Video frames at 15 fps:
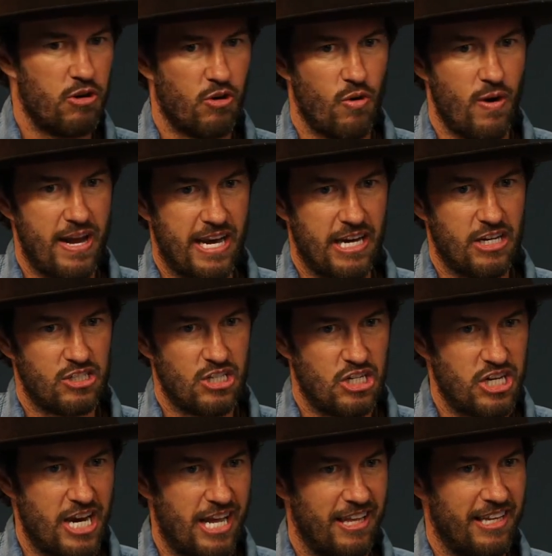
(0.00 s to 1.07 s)
creating
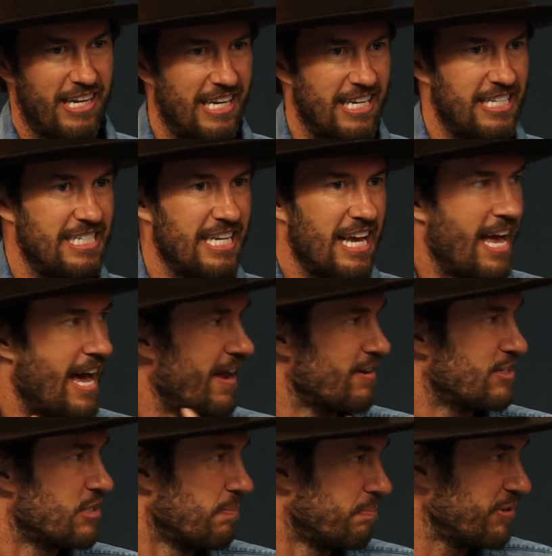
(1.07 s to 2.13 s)
such elegance out
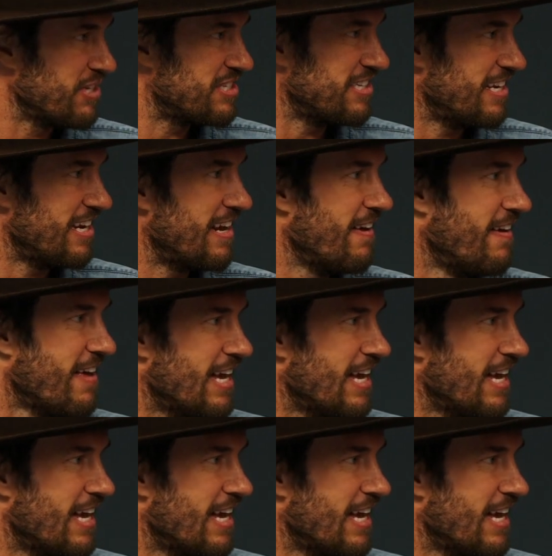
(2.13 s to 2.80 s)
of simplicity.